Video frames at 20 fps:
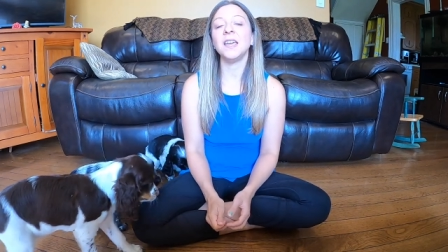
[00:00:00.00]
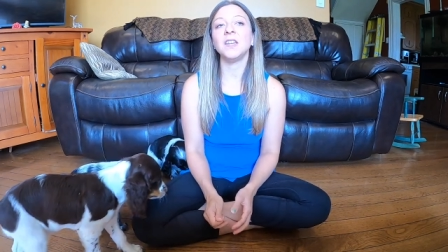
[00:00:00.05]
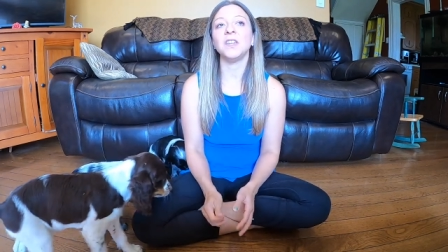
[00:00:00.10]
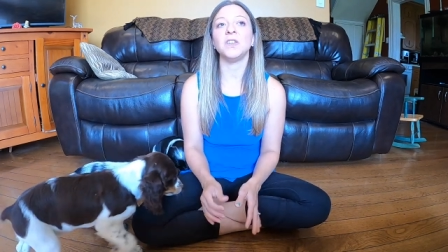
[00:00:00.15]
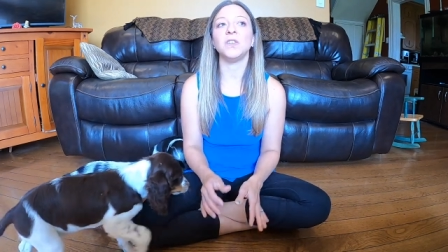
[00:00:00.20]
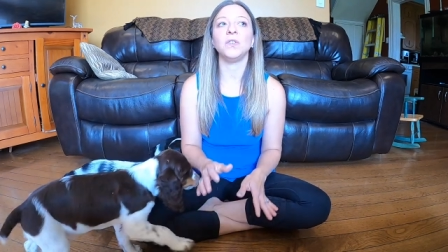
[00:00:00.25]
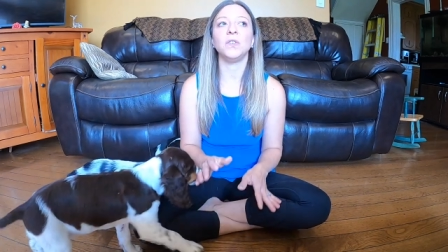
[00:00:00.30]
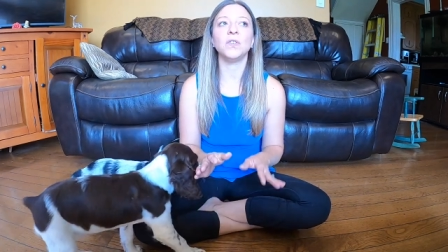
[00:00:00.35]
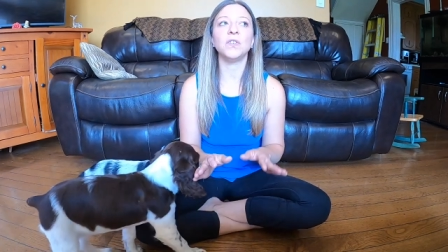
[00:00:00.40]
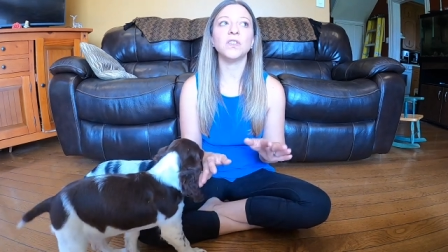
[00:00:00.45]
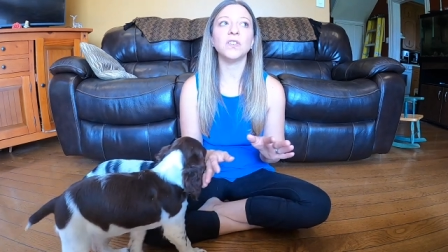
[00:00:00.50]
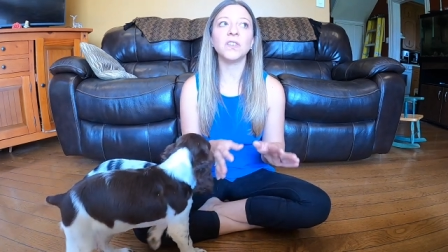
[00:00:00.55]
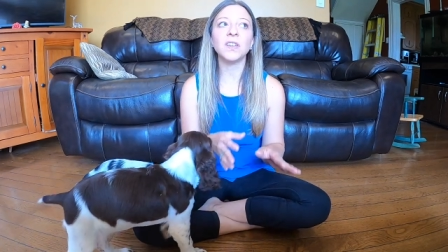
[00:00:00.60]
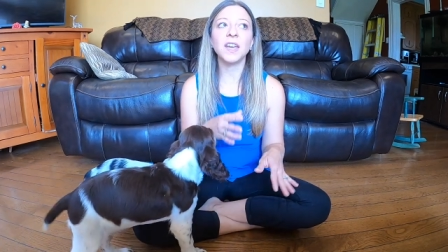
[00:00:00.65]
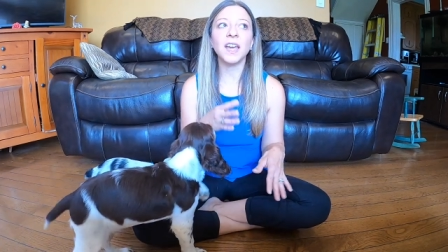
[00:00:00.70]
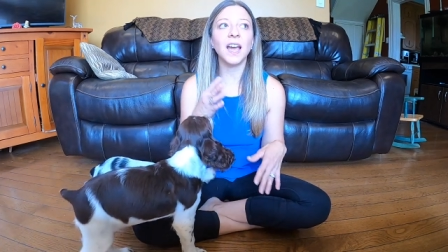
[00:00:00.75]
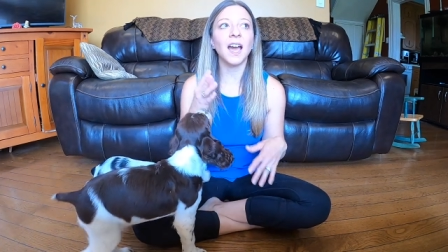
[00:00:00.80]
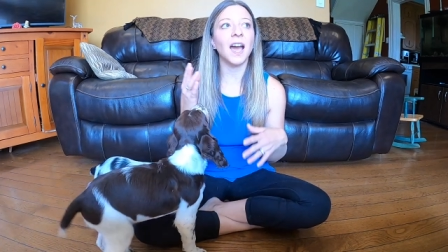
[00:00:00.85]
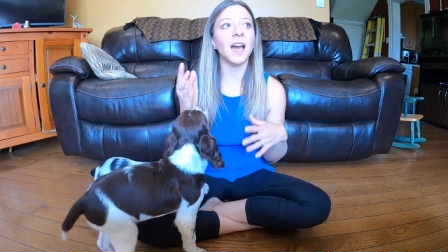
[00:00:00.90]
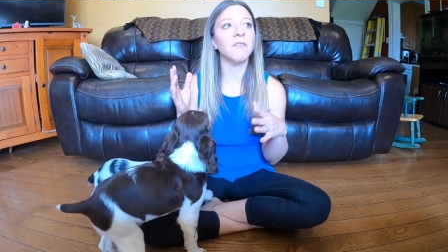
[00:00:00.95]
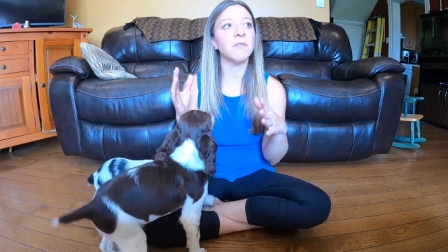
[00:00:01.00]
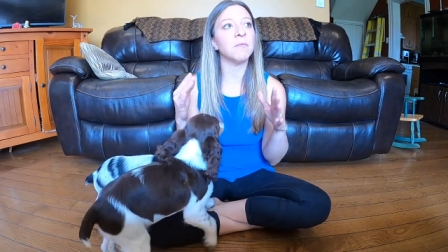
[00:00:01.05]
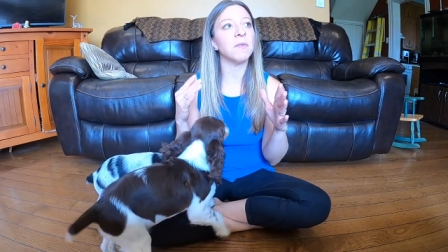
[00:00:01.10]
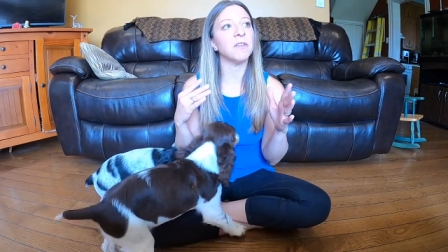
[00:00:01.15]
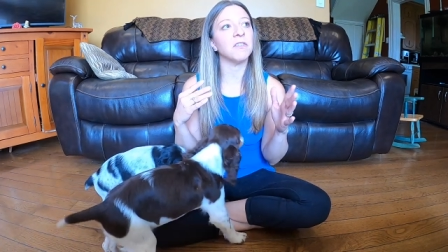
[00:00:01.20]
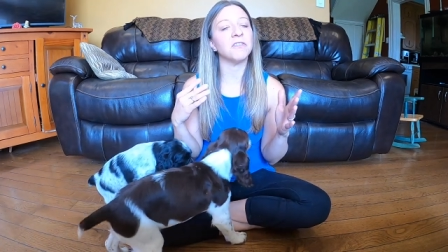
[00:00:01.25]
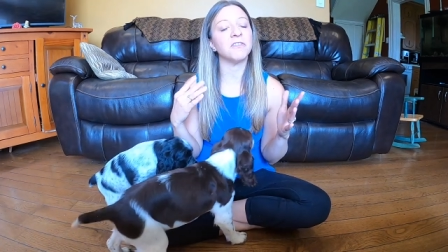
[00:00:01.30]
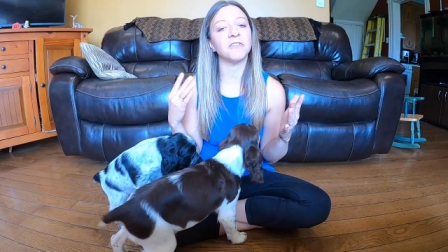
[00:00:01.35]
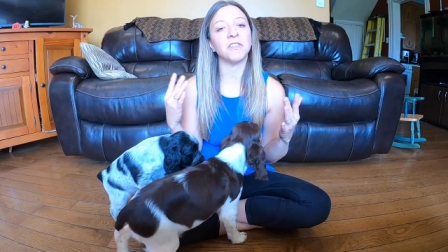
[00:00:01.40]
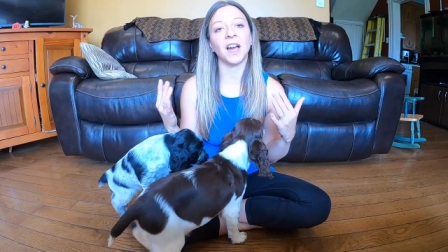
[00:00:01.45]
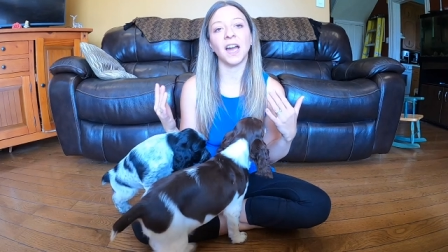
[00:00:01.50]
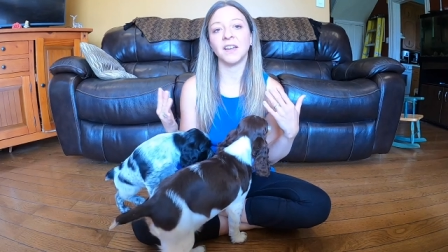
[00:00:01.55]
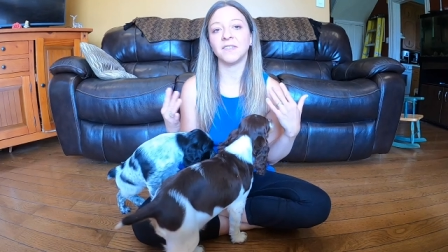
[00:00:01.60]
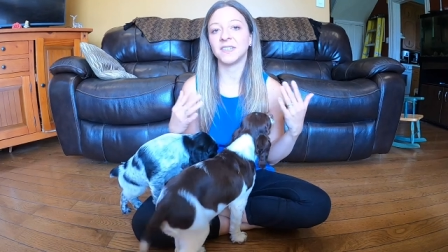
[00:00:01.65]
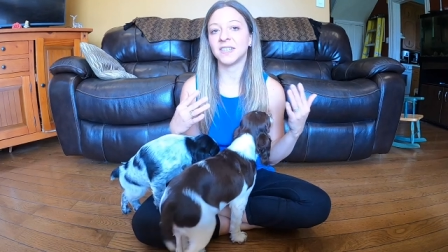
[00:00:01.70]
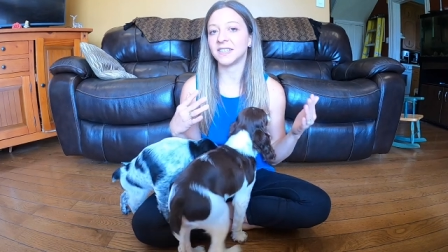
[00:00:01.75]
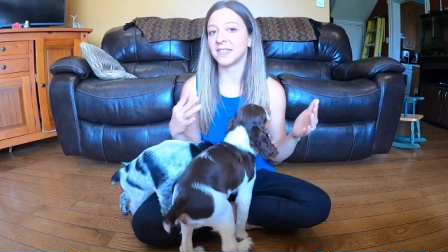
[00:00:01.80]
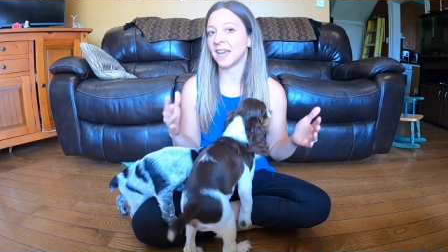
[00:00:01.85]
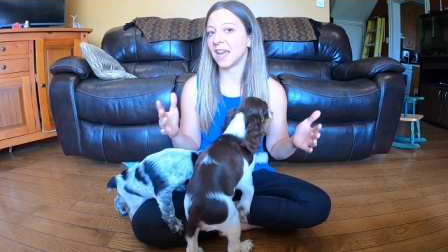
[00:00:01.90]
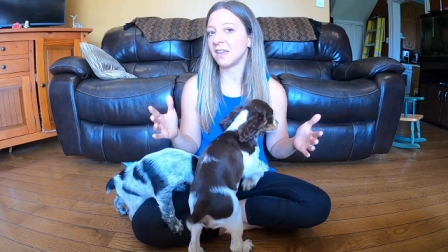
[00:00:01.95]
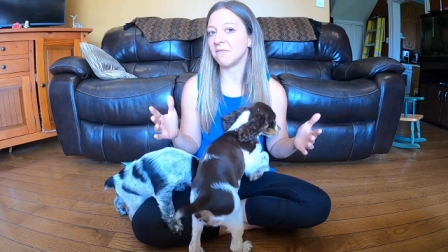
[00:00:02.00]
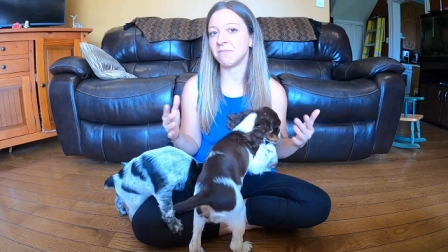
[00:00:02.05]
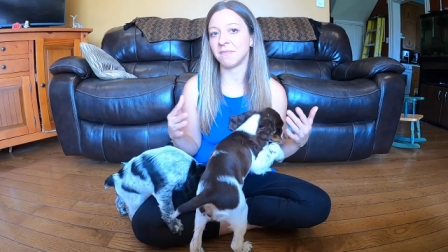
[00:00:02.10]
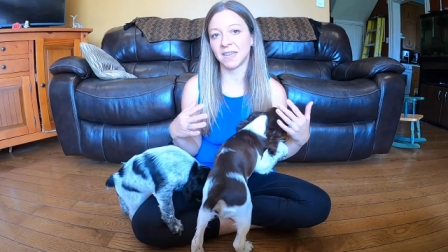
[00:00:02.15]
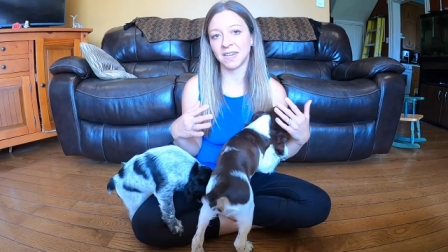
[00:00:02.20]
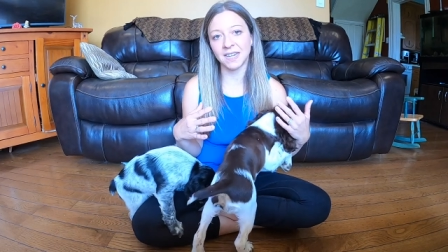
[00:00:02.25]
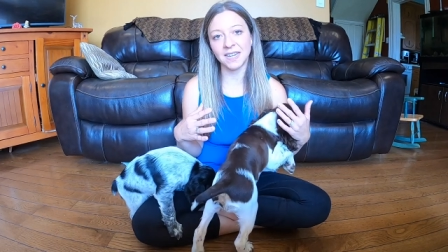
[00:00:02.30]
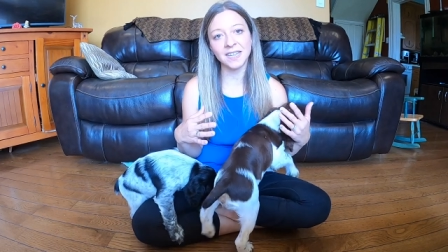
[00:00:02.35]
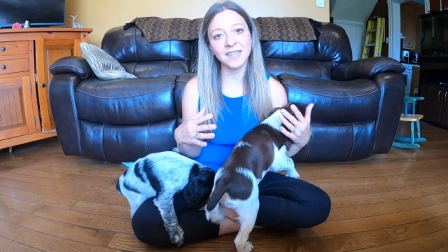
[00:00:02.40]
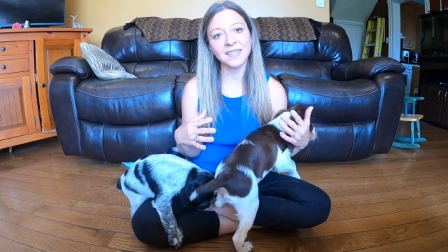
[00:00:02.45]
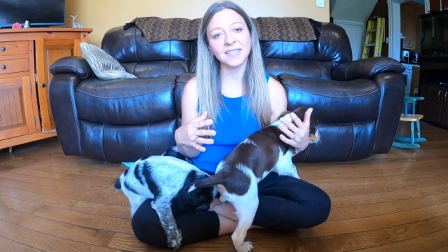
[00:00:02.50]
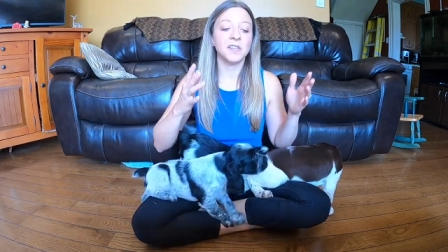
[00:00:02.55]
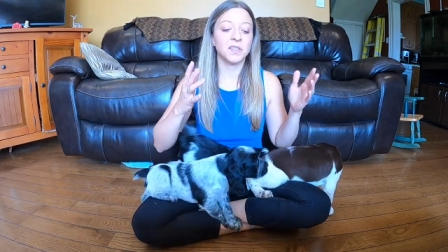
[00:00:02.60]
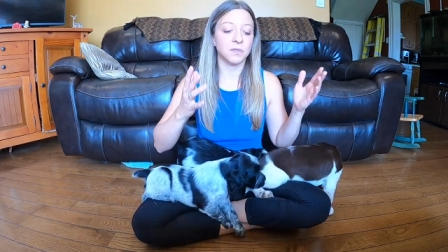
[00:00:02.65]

You usually have about five to 10 minutes.